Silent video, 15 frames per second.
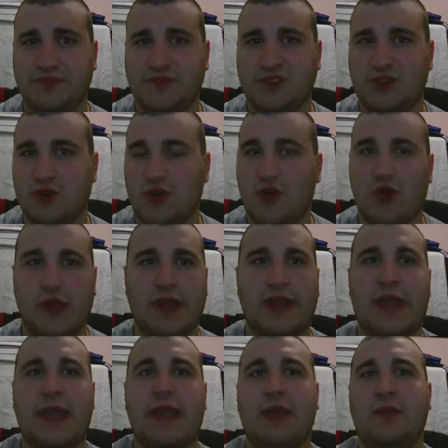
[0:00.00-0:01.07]
you know, Corey
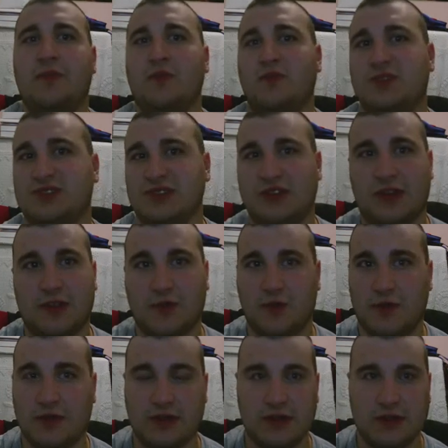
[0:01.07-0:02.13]
Haim was another
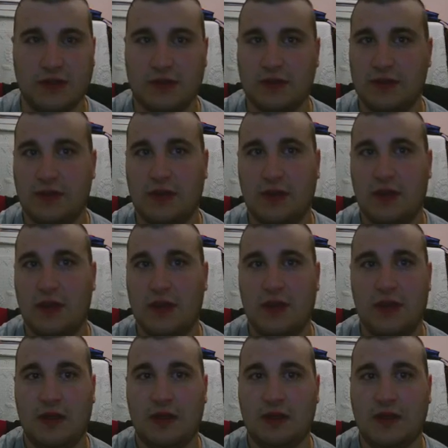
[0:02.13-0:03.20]
one that
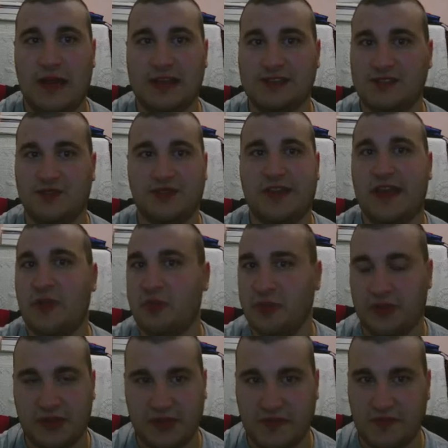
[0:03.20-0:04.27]
I still can't
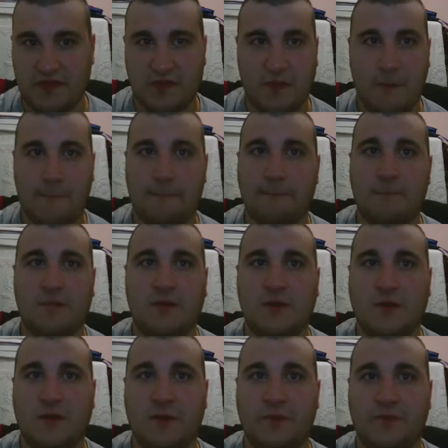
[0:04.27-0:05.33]
believe.
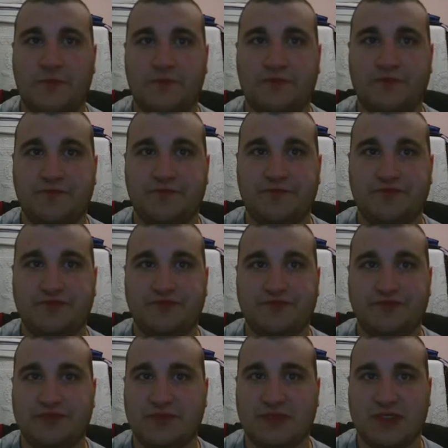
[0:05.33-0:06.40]
You know,
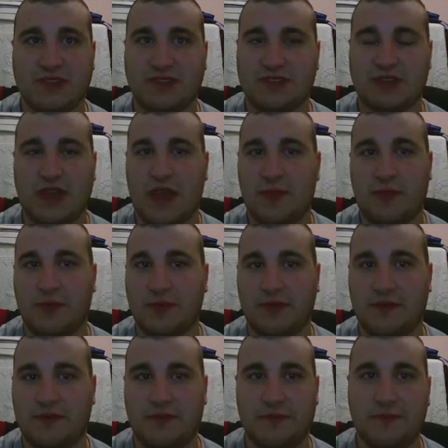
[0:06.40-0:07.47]
I just can't
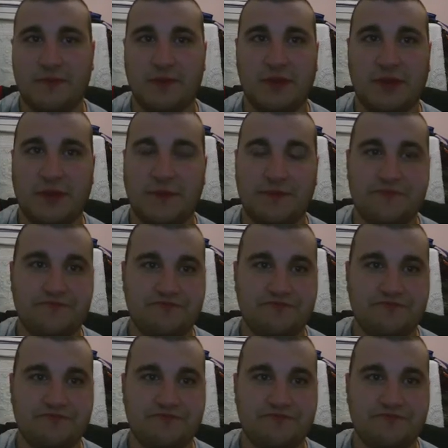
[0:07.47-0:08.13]
believe it. But